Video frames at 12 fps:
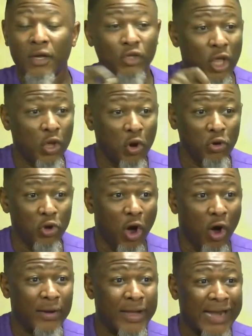Do you
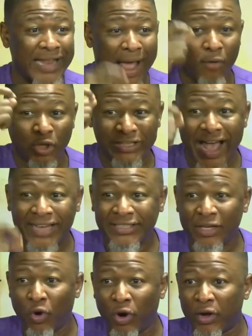know that I was
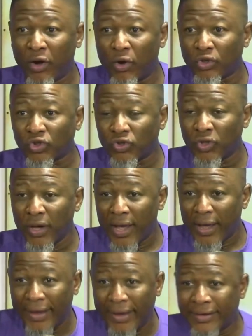asking Holy Ghost
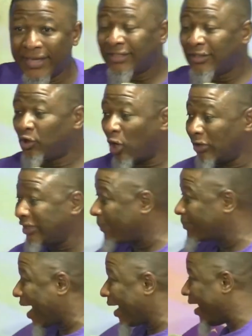in this John chapter